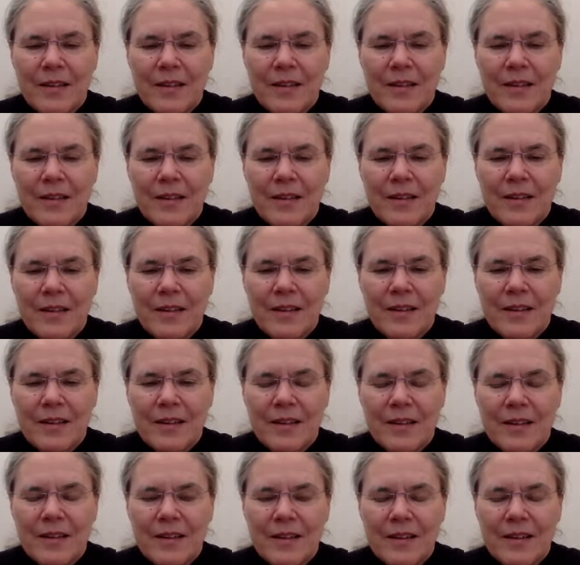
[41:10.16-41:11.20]

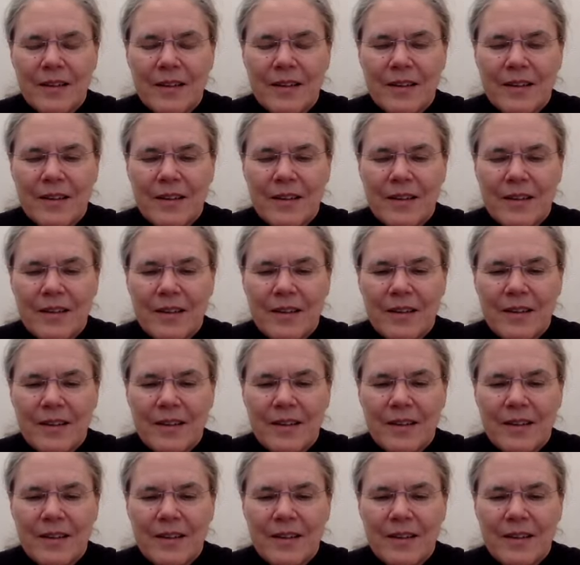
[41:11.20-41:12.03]
(no one is talking)